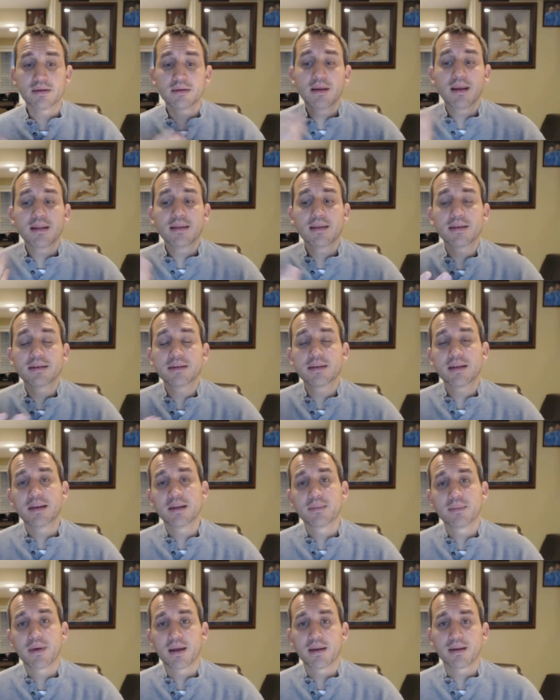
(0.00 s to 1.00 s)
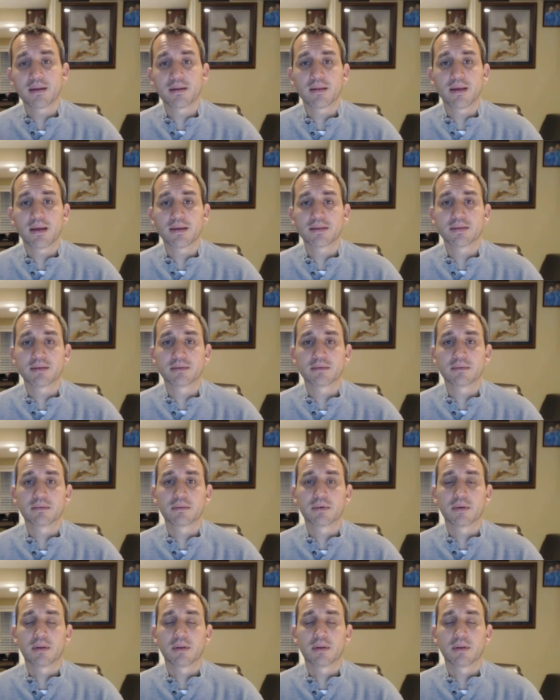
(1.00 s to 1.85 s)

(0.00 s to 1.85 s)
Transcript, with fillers: You're not teaching anybody a lesson.